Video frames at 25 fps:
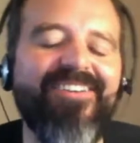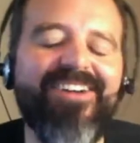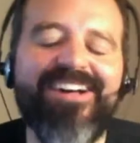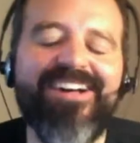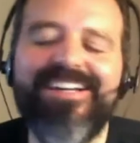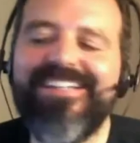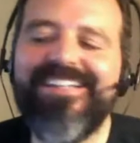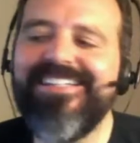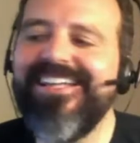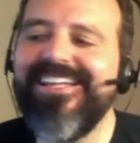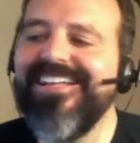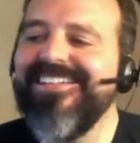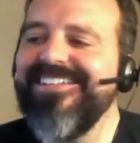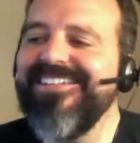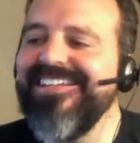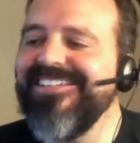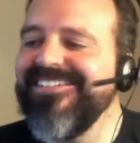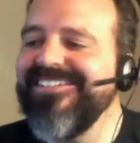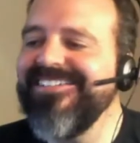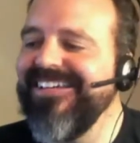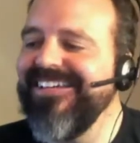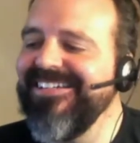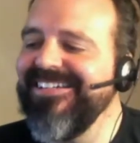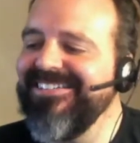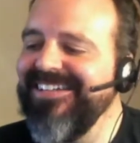well,
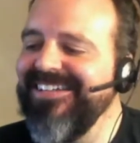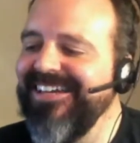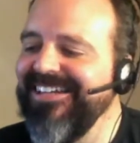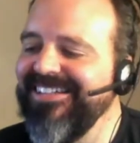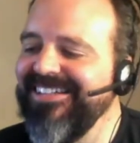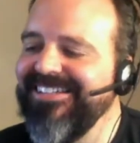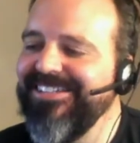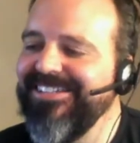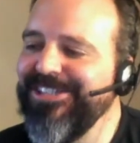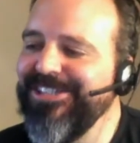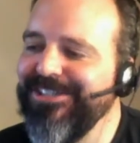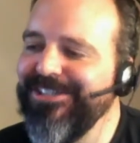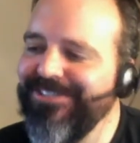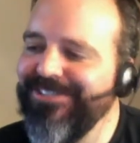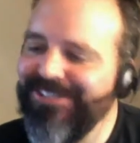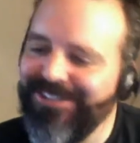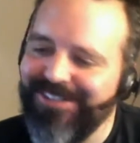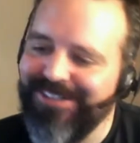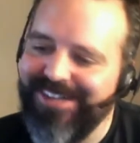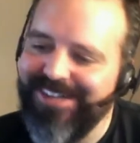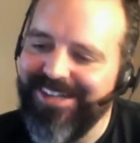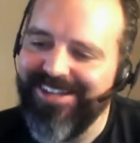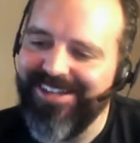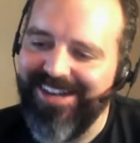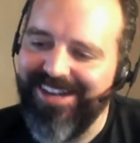it's like, to shift to
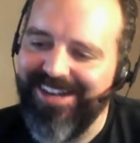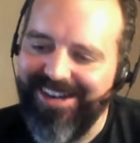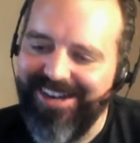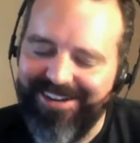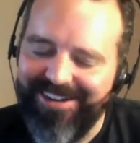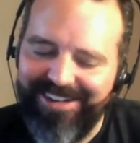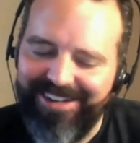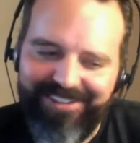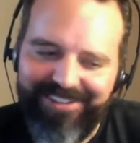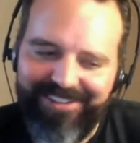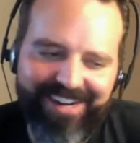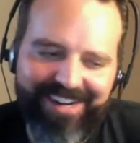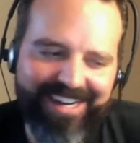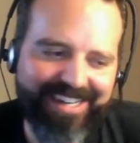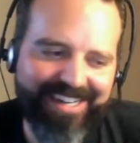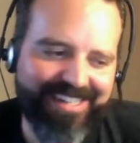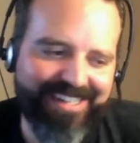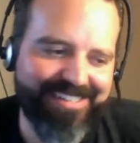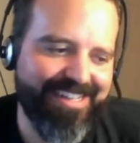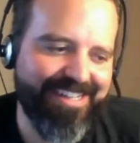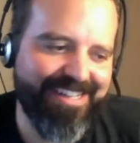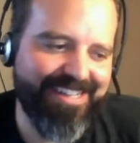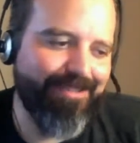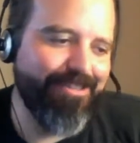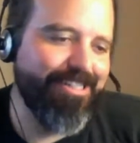another area, right?
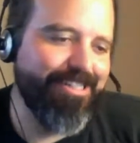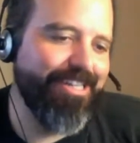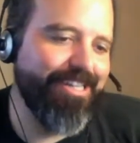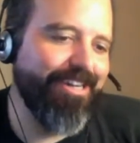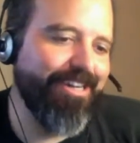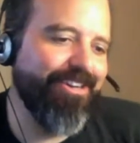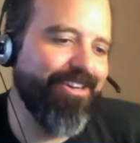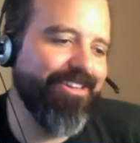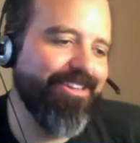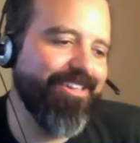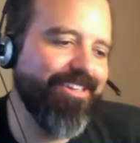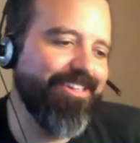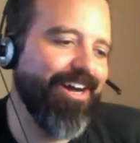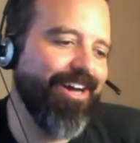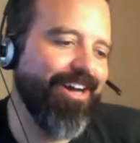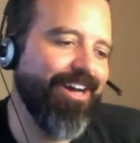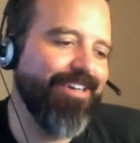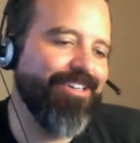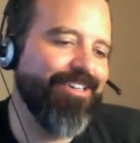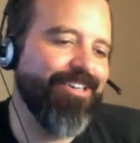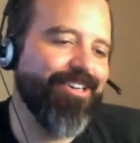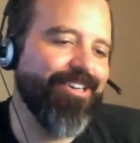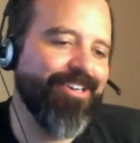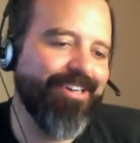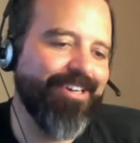It's like when you go to the
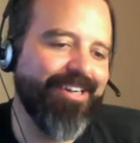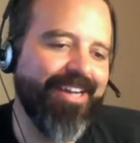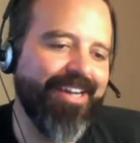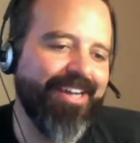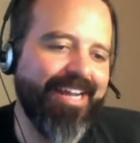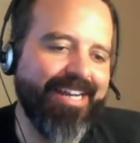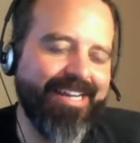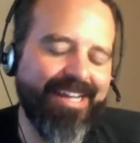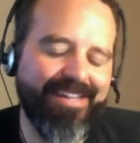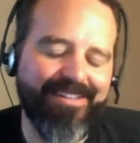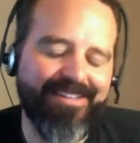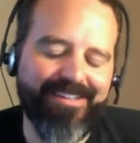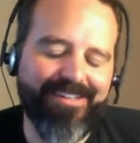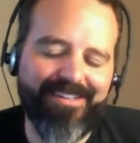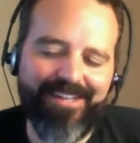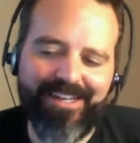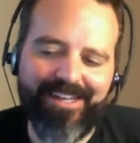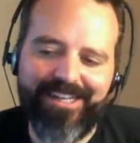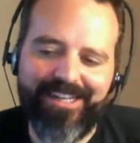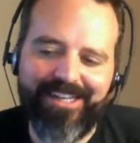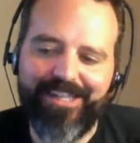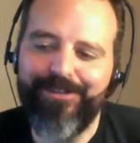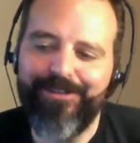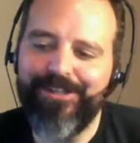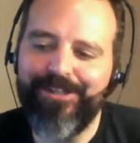doctor and they're
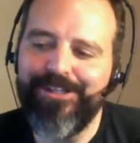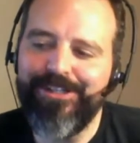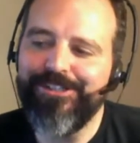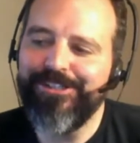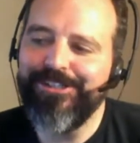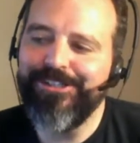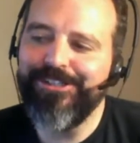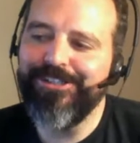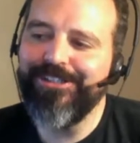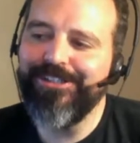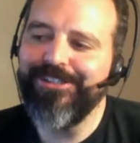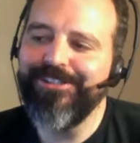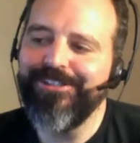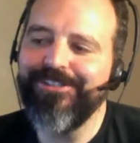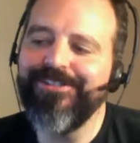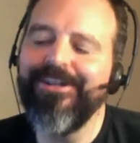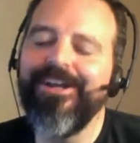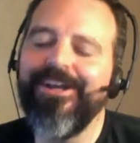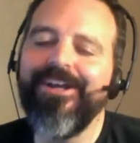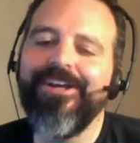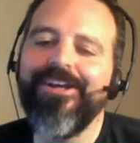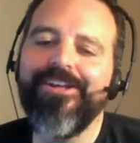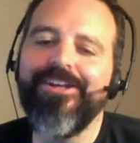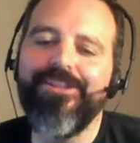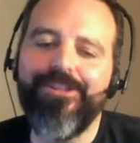like, you know what you should do?
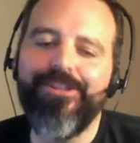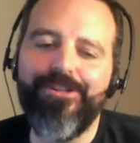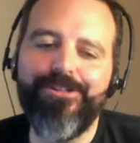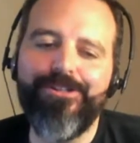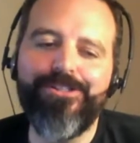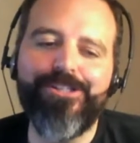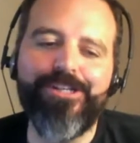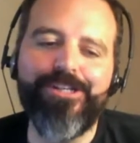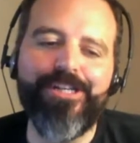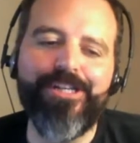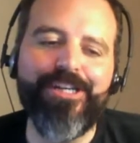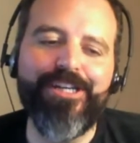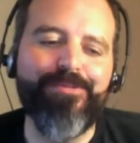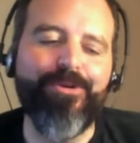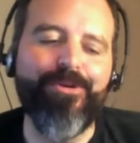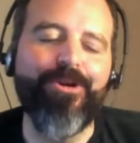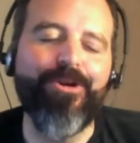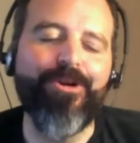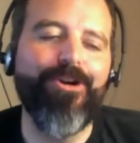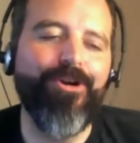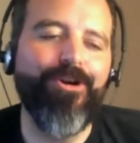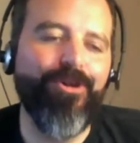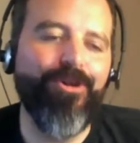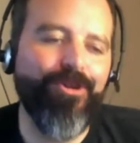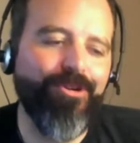You should eat more
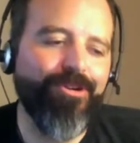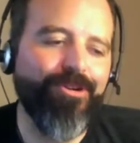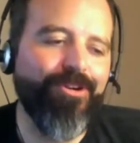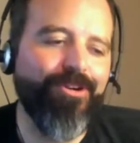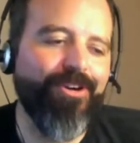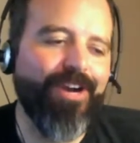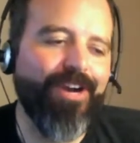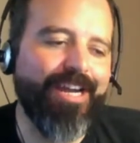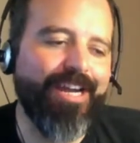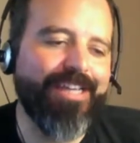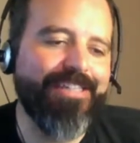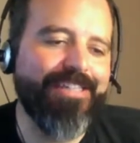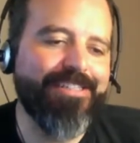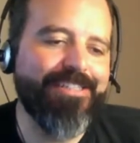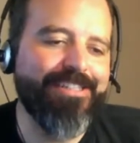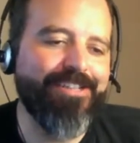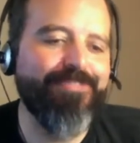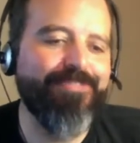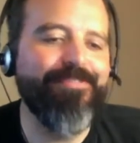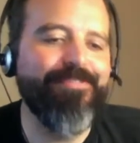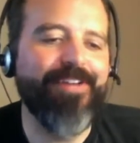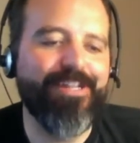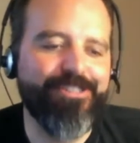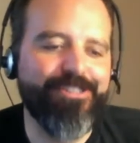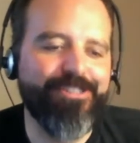whole grains
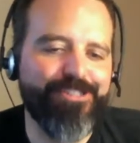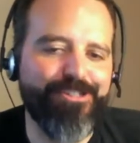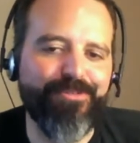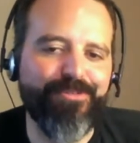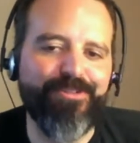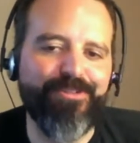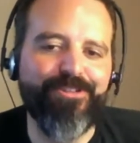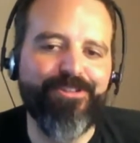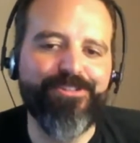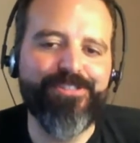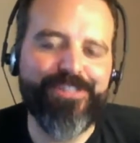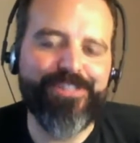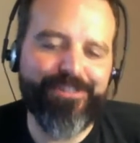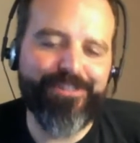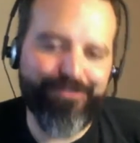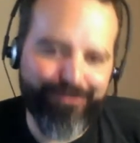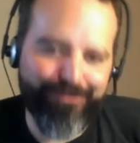and vegetables and